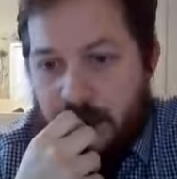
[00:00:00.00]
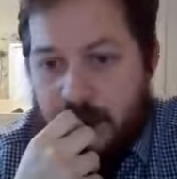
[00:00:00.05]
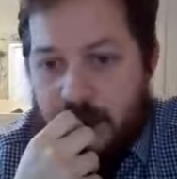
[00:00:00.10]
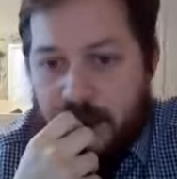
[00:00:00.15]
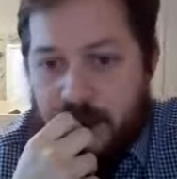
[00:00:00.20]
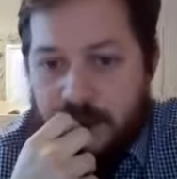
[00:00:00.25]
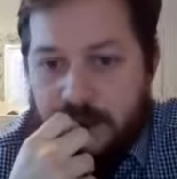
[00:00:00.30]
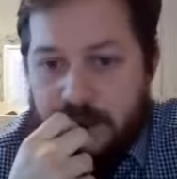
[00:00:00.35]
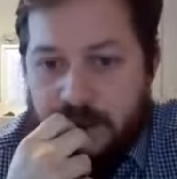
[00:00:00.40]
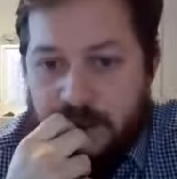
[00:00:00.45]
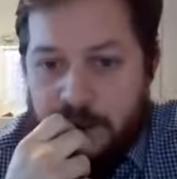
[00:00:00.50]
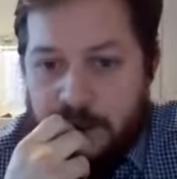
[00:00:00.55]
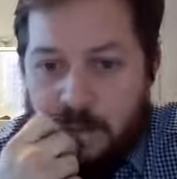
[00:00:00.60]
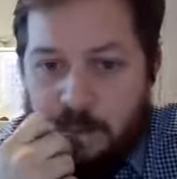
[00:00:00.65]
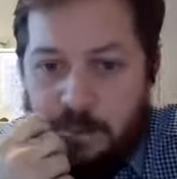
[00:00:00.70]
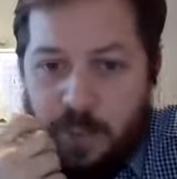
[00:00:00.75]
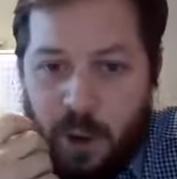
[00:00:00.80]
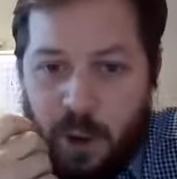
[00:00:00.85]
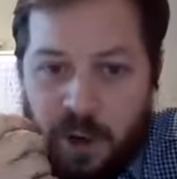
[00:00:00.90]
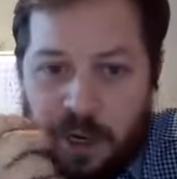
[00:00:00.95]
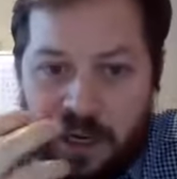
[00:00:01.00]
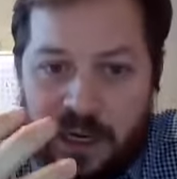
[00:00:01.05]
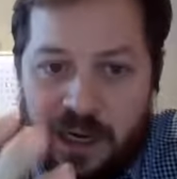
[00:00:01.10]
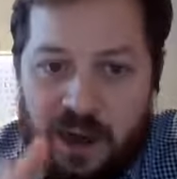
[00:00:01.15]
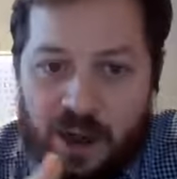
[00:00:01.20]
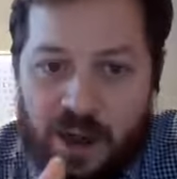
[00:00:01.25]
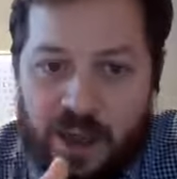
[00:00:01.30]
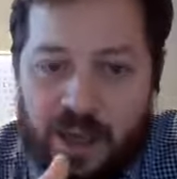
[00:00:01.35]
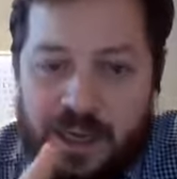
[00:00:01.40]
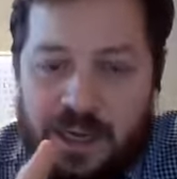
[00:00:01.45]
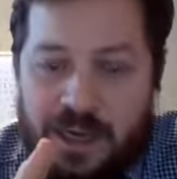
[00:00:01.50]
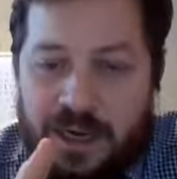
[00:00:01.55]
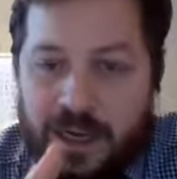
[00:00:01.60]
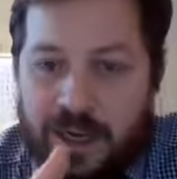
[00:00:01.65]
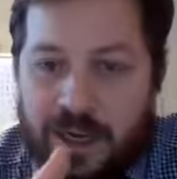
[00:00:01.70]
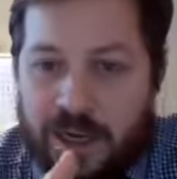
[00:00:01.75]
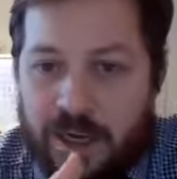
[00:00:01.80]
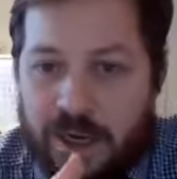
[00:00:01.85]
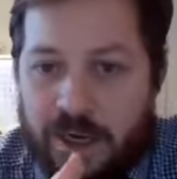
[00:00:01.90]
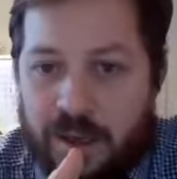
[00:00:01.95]
And by
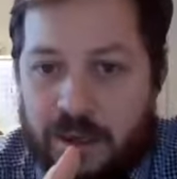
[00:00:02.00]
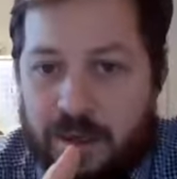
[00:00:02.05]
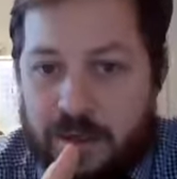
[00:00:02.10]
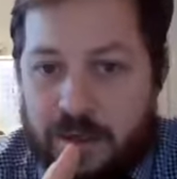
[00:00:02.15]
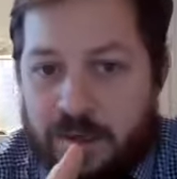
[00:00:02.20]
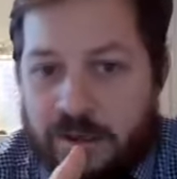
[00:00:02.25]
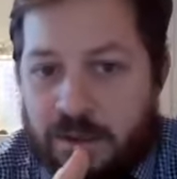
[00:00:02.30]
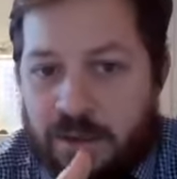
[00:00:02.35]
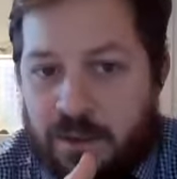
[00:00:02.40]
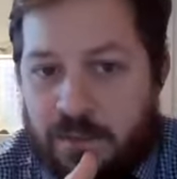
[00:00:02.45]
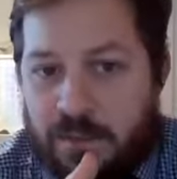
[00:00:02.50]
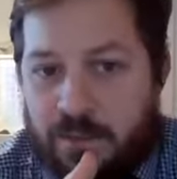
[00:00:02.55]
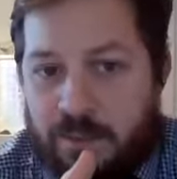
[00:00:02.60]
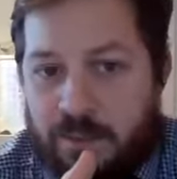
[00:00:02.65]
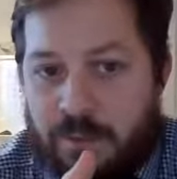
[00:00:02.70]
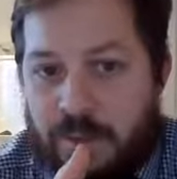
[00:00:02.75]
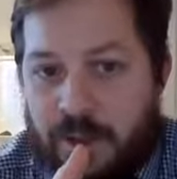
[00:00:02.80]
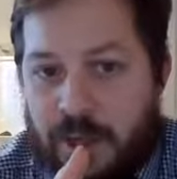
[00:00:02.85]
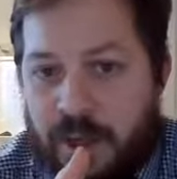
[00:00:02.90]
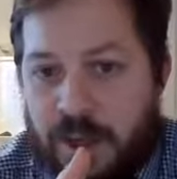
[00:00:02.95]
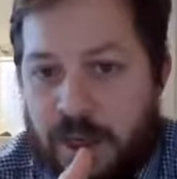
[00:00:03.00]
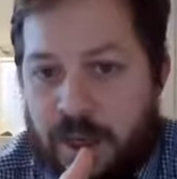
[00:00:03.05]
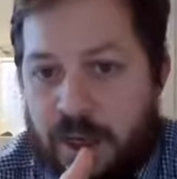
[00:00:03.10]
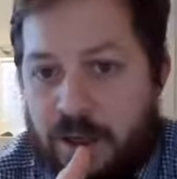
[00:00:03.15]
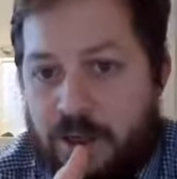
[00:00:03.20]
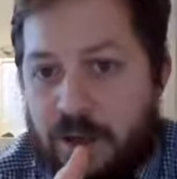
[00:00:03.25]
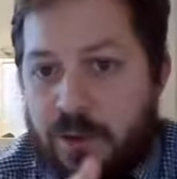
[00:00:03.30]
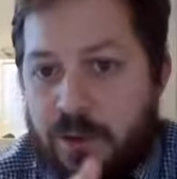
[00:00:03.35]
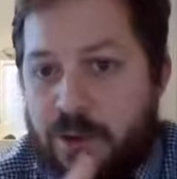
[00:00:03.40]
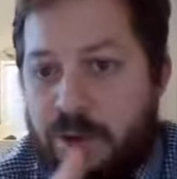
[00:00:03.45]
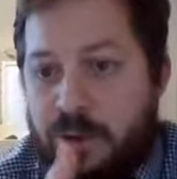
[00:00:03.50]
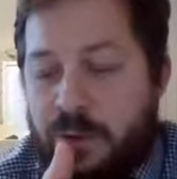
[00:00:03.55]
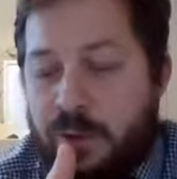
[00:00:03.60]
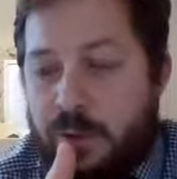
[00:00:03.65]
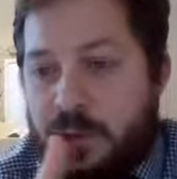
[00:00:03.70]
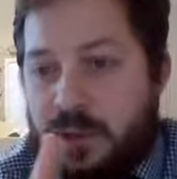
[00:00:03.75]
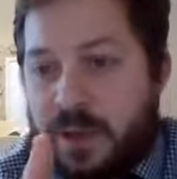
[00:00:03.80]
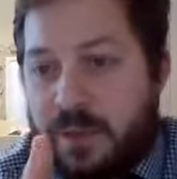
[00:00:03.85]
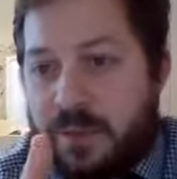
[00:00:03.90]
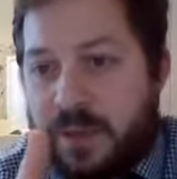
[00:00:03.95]
likening something
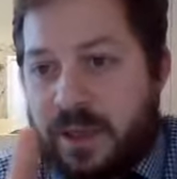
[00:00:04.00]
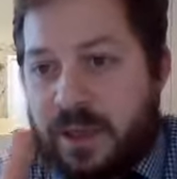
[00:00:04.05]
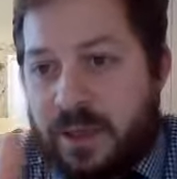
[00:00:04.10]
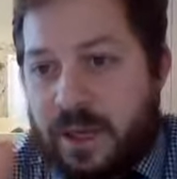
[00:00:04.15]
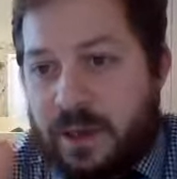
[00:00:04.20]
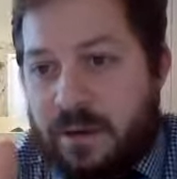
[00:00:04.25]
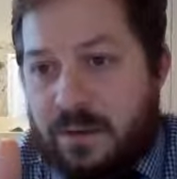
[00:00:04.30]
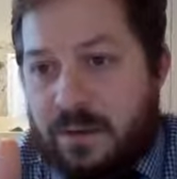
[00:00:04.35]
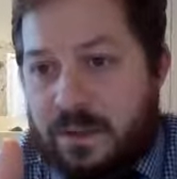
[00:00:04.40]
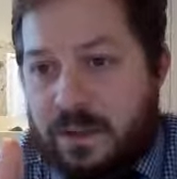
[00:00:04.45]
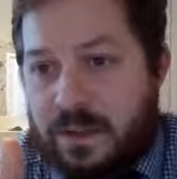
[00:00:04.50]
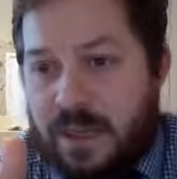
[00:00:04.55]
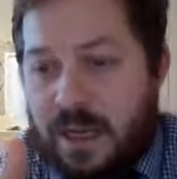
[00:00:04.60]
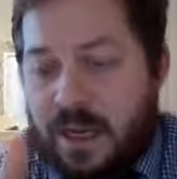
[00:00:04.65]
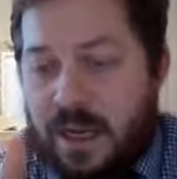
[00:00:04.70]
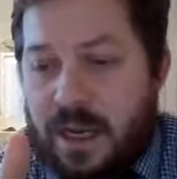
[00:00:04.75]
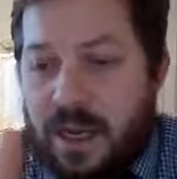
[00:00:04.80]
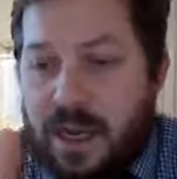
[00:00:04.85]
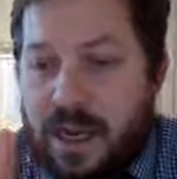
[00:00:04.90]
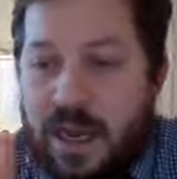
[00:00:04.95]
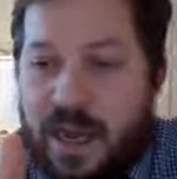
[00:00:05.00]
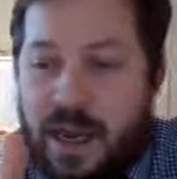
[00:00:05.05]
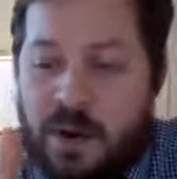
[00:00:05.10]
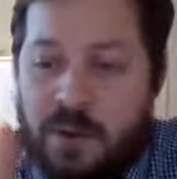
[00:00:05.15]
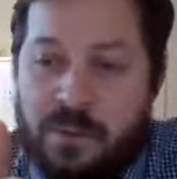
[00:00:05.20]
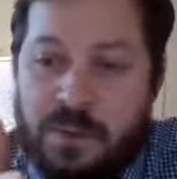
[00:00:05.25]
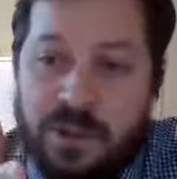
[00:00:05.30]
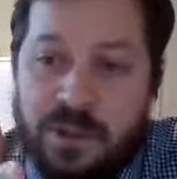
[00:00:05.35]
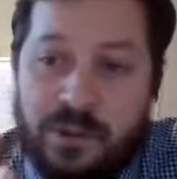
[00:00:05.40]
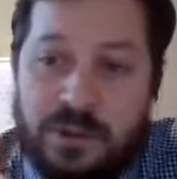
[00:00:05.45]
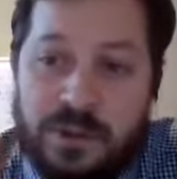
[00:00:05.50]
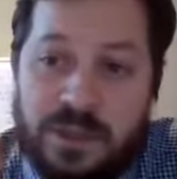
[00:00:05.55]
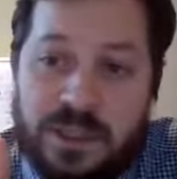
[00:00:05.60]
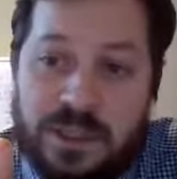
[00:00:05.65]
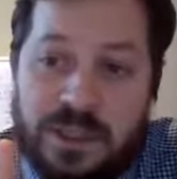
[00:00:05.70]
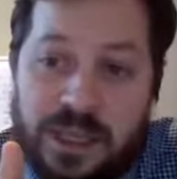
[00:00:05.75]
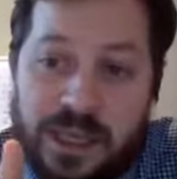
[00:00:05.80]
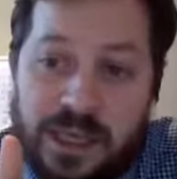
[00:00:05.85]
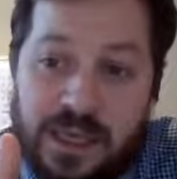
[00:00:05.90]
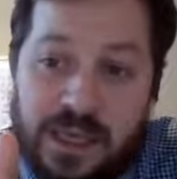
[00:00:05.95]
to something else, it helps you
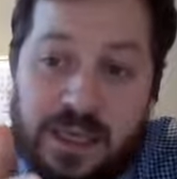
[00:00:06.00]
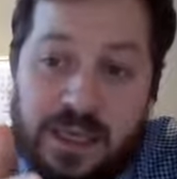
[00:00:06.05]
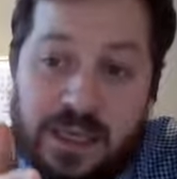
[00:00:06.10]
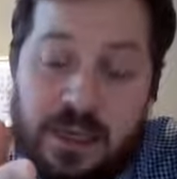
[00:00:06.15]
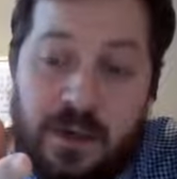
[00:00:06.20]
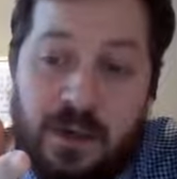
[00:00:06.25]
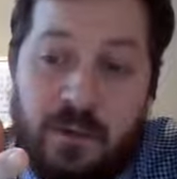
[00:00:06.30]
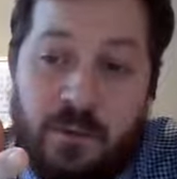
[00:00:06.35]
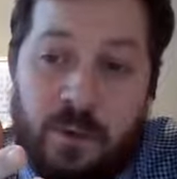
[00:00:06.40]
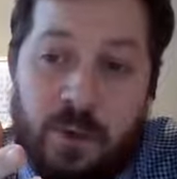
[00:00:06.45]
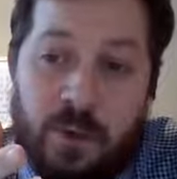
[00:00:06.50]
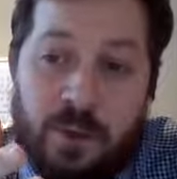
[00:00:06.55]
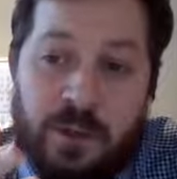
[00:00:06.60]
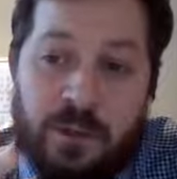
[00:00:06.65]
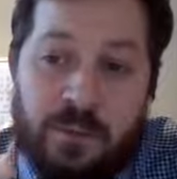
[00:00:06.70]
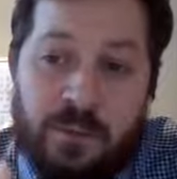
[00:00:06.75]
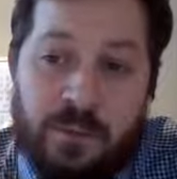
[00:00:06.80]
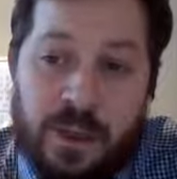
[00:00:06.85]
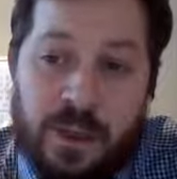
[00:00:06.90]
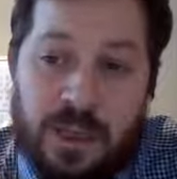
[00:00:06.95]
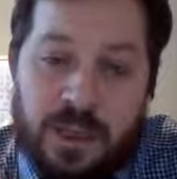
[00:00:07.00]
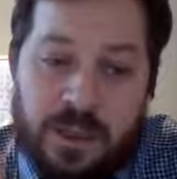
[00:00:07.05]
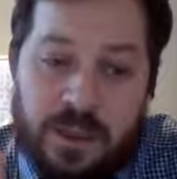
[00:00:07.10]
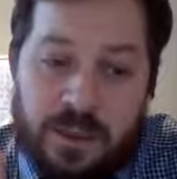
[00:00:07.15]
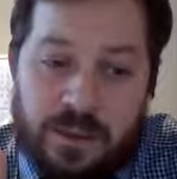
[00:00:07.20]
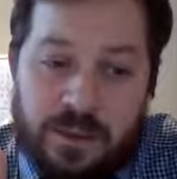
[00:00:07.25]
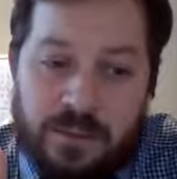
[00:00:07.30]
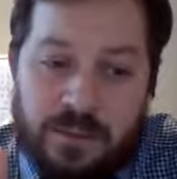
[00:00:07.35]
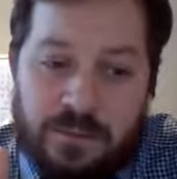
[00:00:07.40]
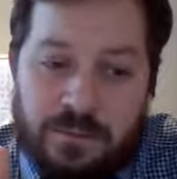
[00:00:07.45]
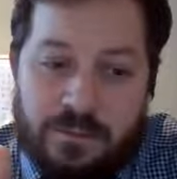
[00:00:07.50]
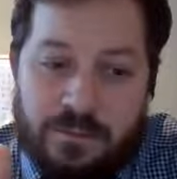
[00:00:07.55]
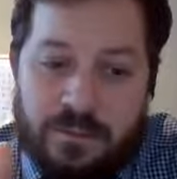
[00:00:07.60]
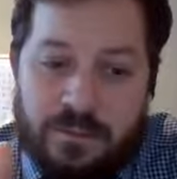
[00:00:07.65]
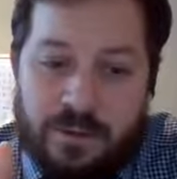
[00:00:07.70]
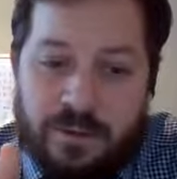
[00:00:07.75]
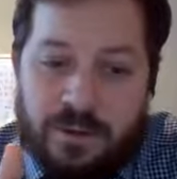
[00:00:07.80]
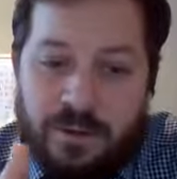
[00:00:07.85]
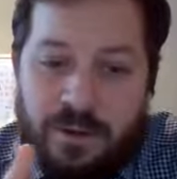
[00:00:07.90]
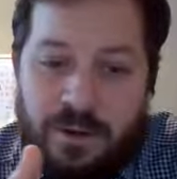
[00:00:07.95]
see what you mean
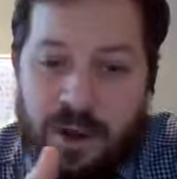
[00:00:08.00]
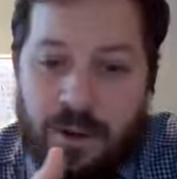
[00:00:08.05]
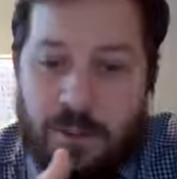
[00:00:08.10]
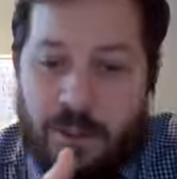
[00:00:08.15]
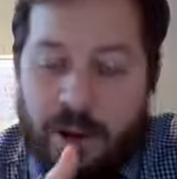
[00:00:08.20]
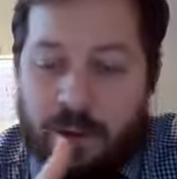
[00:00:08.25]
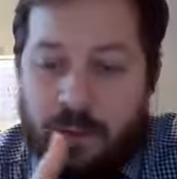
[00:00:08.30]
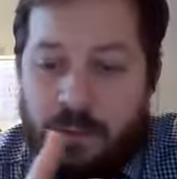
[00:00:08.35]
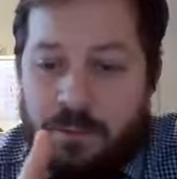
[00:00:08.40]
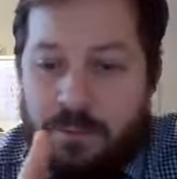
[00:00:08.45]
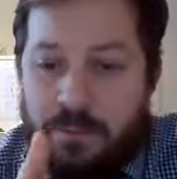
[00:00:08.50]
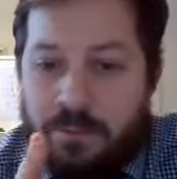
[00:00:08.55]
about